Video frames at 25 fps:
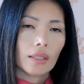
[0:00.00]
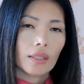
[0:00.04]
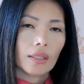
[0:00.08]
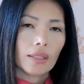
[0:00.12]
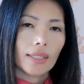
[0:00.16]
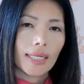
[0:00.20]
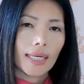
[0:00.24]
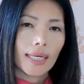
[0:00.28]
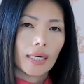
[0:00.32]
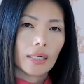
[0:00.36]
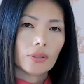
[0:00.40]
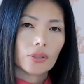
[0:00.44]

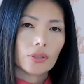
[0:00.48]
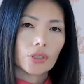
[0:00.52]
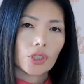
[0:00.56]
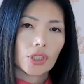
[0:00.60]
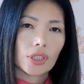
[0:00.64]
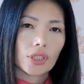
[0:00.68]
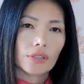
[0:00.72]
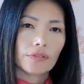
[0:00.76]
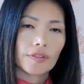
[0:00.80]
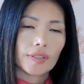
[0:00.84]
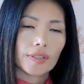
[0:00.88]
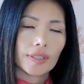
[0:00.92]
Now
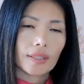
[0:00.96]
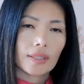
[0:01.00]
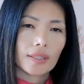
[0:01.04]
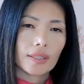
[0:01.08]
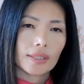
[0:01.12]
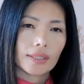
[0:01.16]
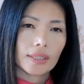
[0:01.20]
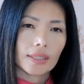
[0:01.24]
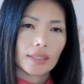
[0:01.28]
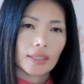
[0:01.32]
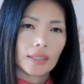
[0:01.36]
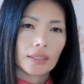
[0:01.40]
shift the
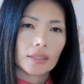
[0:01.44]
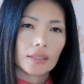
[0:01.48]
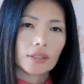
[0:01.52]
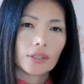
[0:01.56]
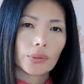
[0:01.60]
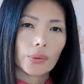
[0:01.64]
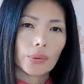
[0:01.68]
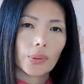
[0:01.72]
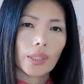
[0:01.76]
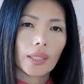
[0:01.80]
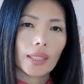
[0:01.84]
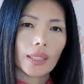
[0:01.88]
scene
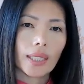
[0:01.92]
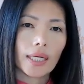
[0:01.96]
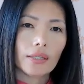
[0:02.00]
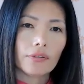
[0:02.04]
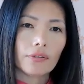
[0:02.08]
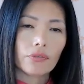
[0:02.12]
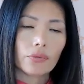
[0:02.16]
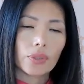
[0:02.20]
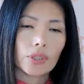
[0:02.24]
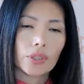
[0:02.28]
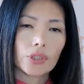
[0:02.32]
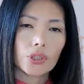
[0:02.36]
to a life
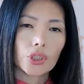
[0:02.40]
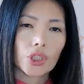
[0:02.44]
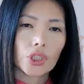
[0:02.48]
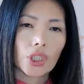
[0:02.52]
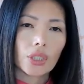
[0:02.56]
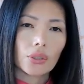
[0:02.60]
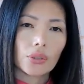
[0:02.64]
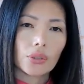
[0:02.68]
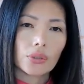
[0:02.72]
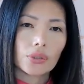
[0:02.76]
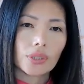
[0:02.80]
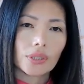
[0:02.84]
where you
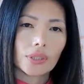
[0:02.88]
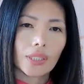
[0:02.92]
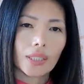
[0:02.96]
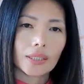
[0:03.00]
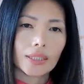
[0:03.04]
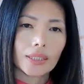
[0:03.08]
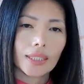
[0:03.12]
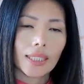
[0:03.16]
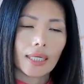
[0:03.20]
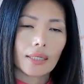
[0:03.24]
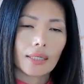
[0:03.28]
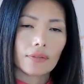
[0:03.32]
chose not
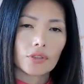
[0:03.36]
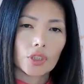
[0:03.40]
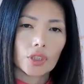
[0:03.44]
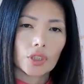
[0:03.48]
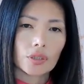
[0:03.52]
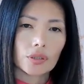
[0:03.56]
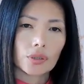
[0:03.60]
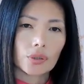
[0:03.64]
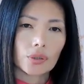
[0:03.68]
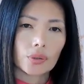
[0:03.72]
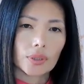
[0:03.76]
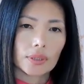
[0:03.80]
to have
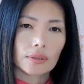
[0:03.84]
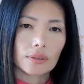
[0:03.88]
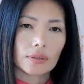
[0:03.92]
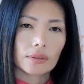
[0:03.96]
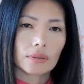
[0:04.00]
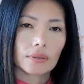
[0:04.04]
children.